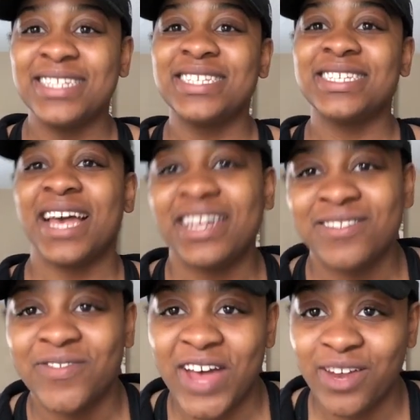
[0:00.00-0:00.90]
and
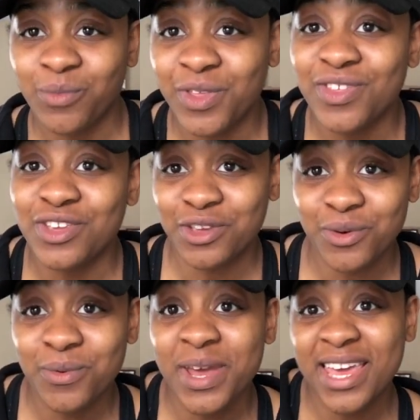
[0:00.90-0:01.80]
satisfied with
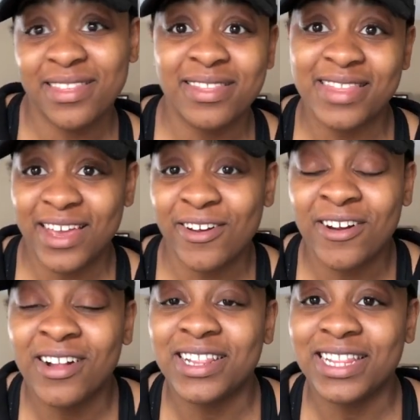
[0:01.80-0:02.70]
you in their
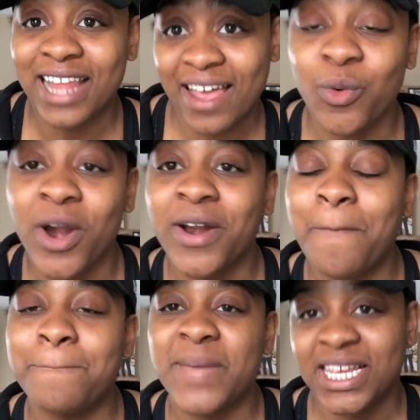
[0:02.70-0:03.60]
life. You are an
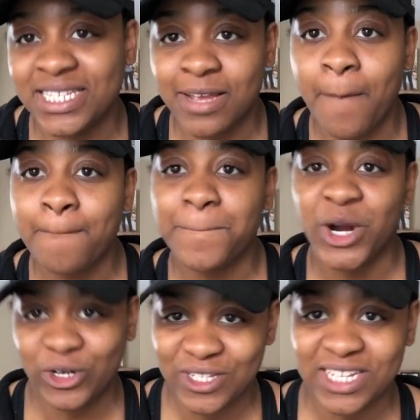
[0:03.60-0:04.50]
amazing
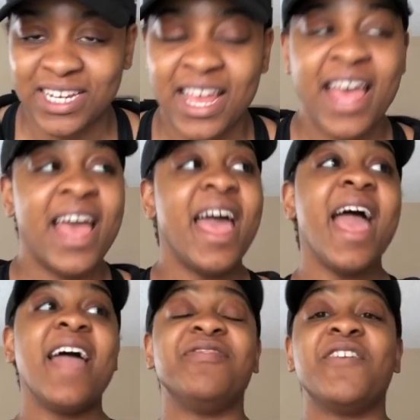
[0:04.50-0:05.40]
person.
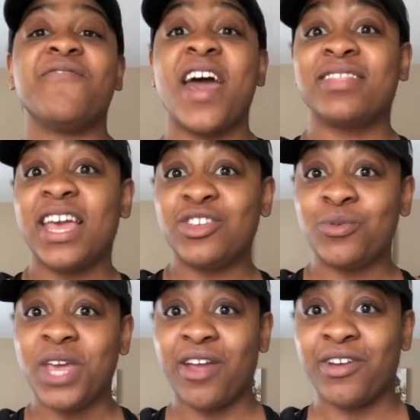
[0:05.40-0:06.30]
And the fact that you
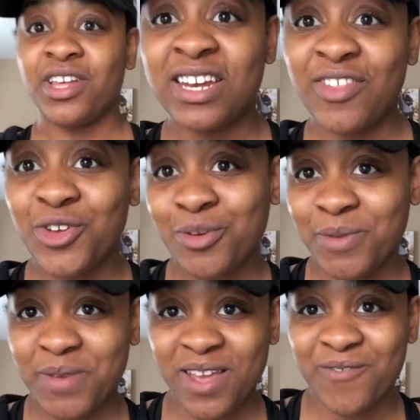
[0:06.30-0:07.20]
carried another
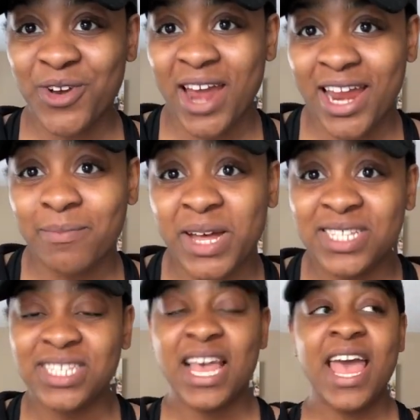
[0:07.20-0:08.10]
human being for nine
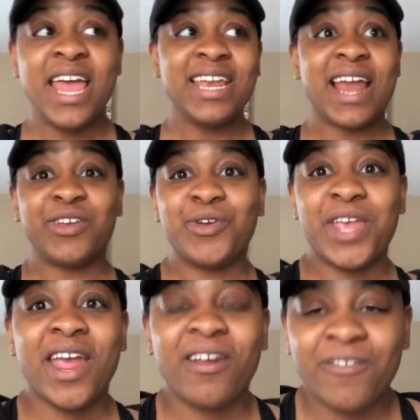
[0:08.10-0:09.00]
months, now you're
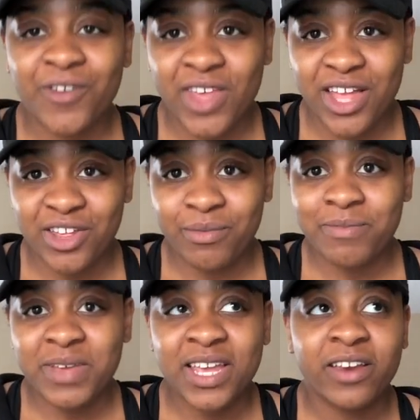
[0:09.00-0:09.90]
caring for that human
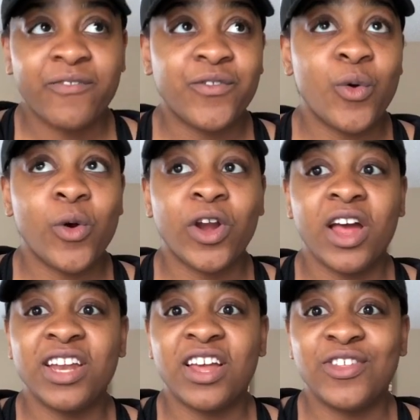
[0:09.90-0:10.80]
being for
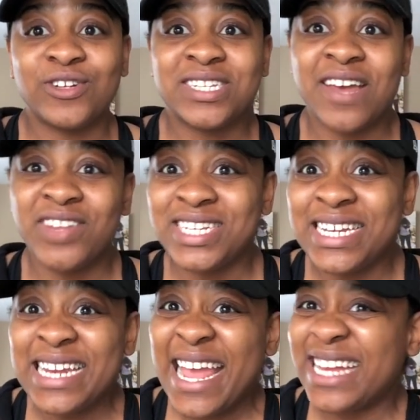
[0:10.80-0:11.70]
another
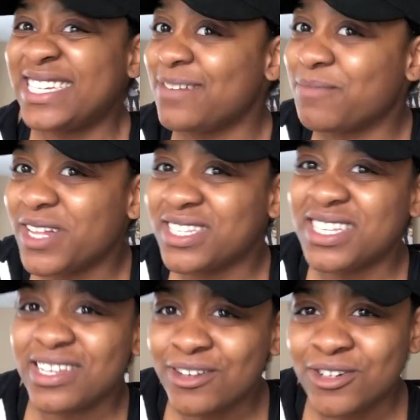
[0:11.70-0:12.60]
seventeen, eighteen plus
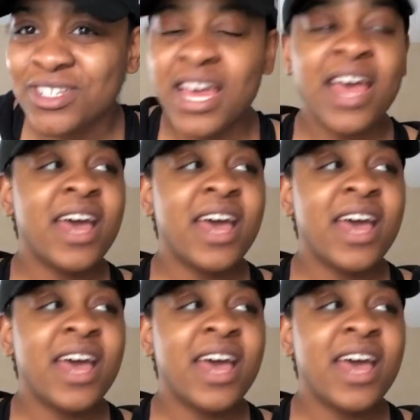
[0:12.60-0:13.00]
years,